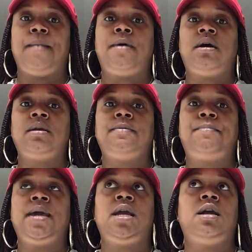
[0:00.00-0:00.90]
I bought him a
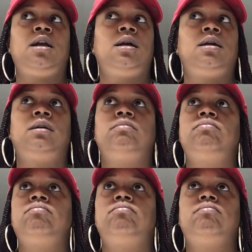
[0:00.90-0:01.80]
pair
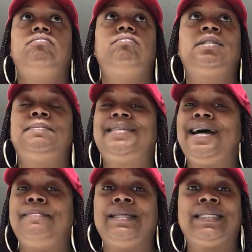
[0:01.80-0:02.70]

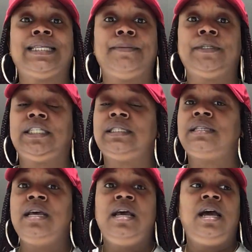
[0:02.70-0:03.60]
sometime this summer, just